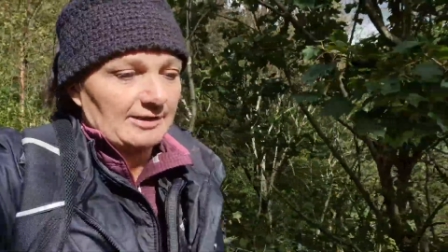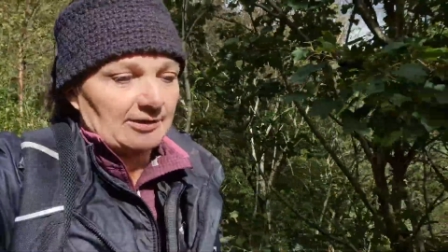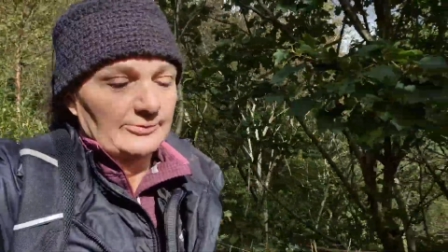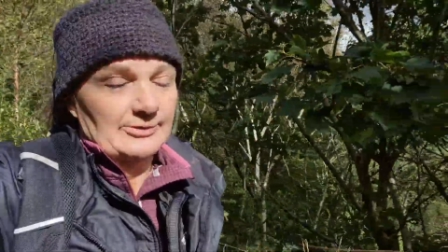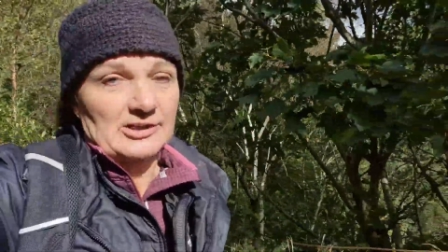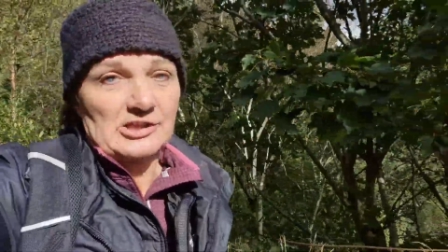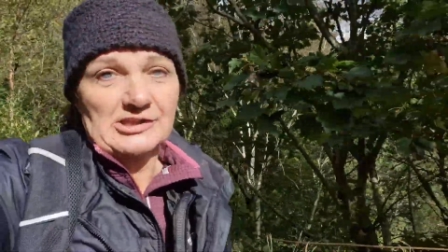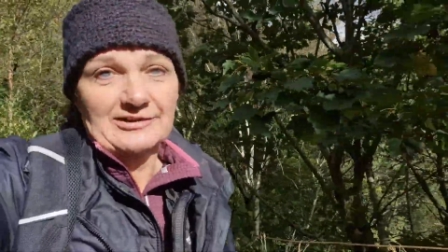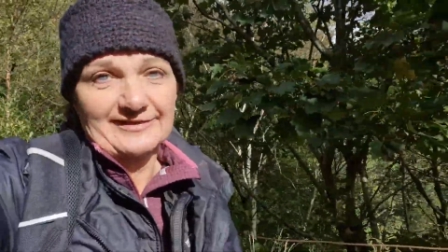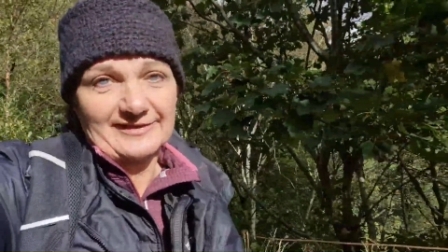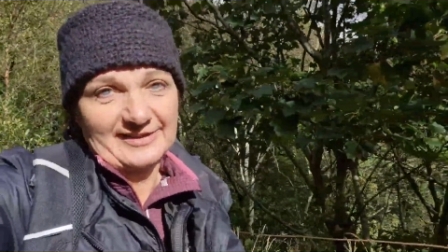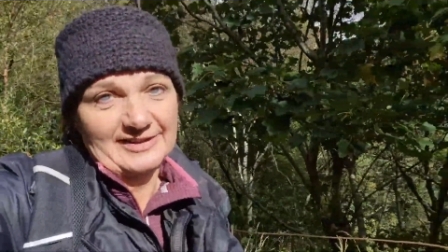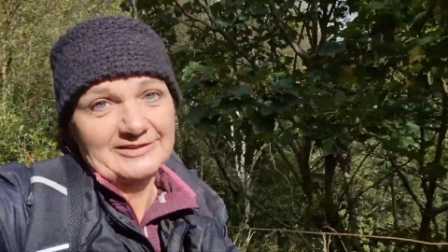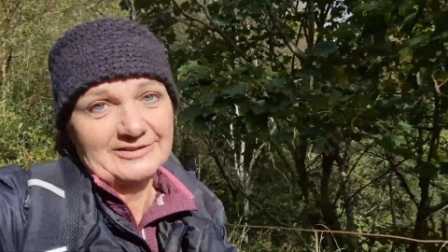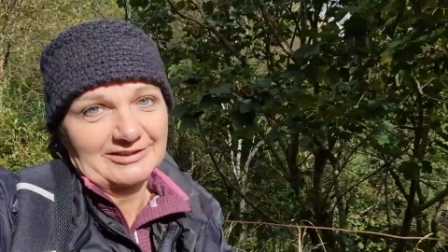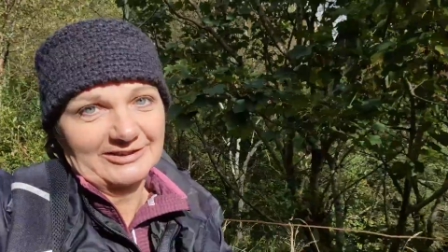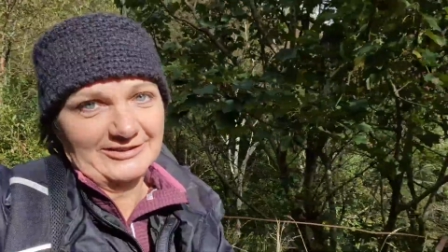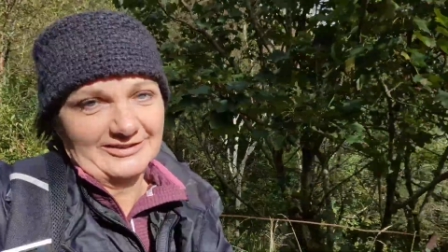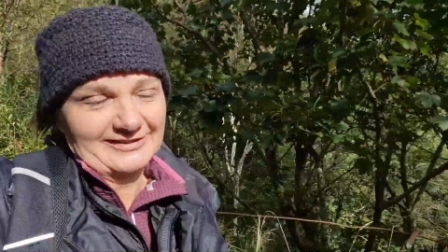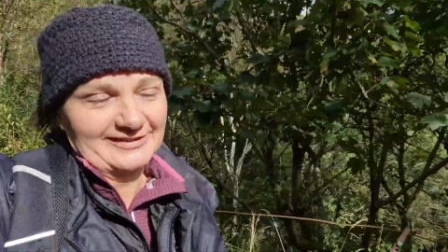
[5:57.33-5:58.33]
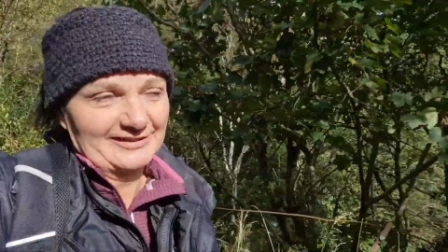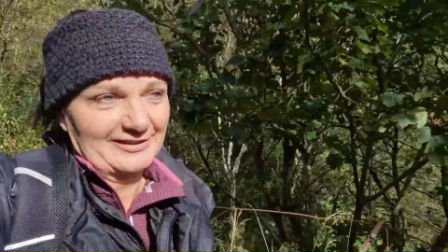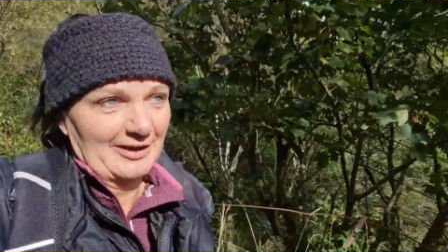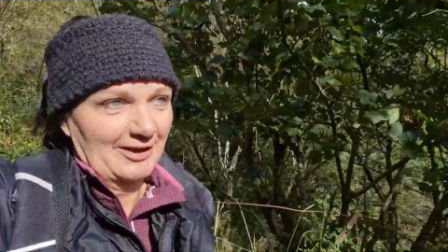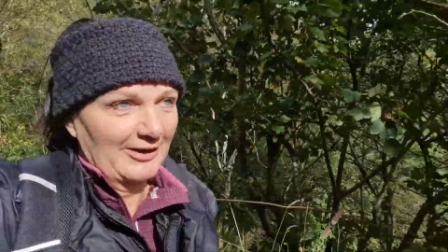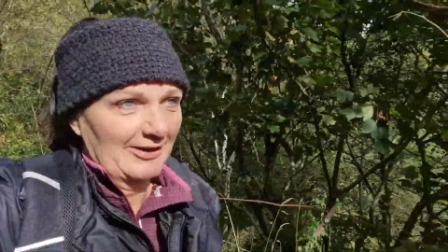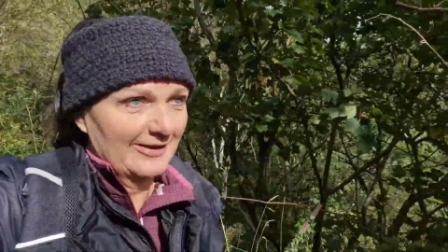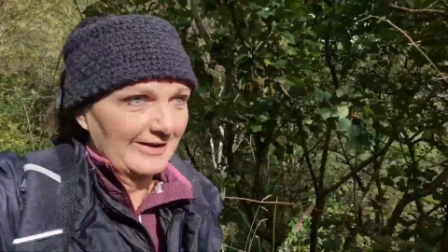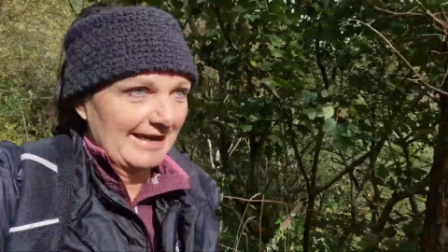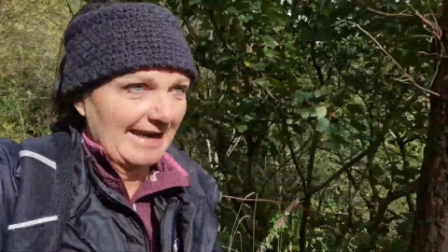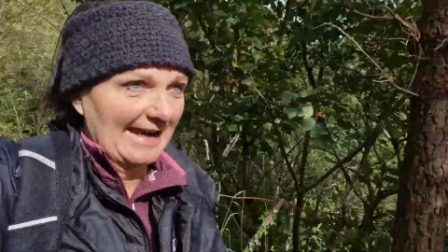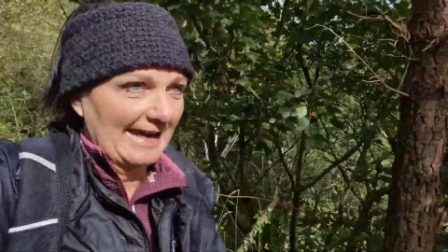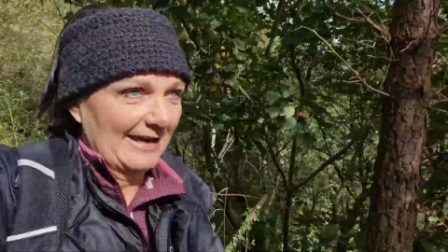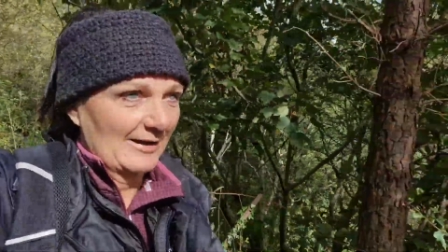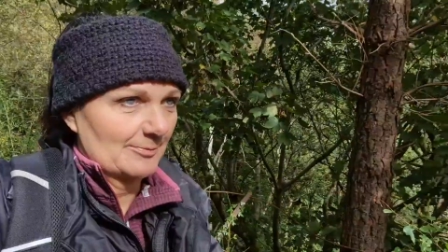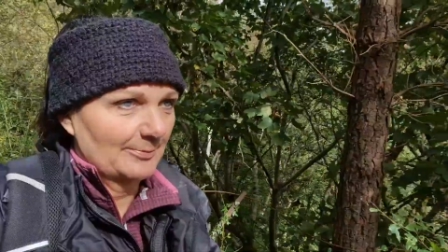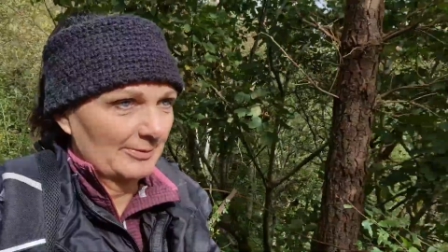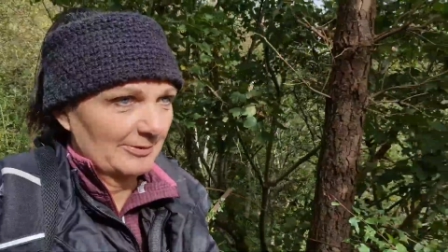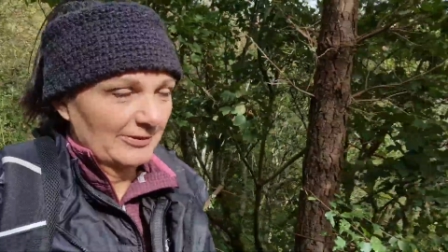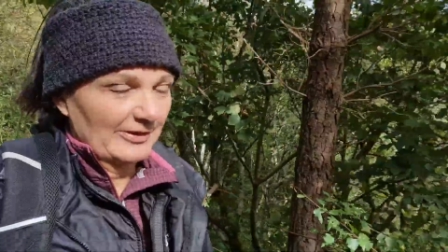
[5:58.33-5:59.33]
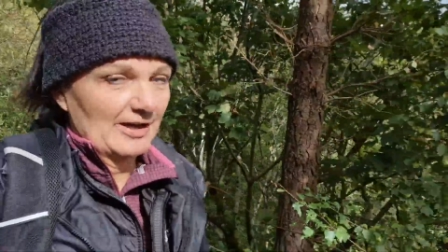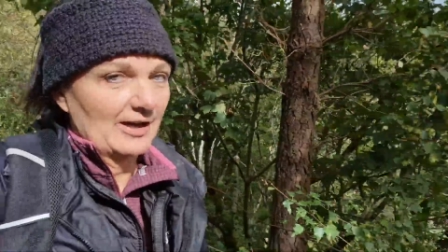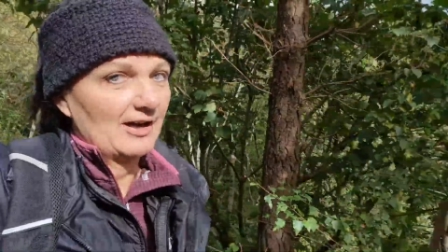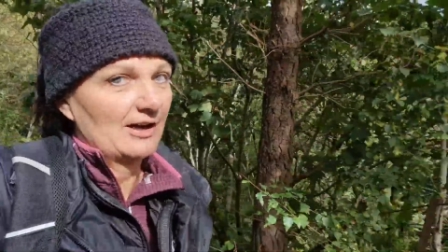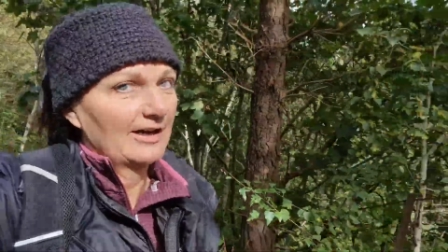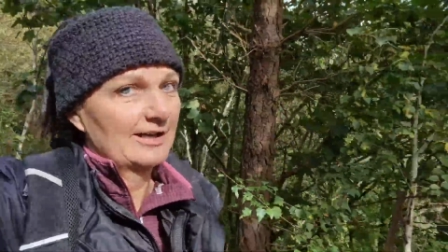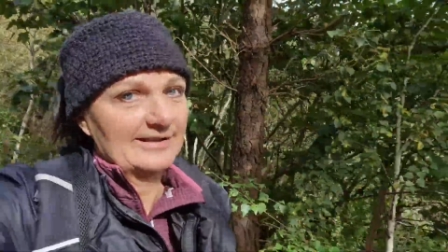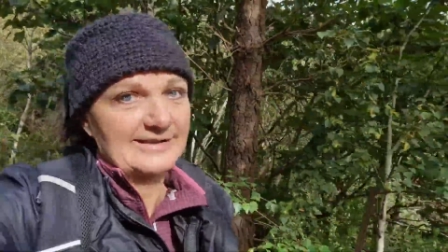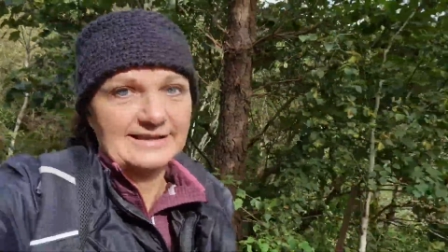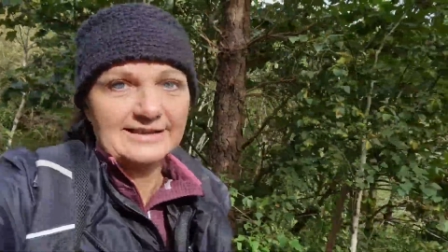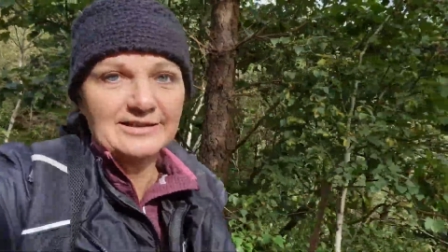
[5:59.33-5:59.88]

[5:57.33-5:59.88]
which I've still got the scar now, but it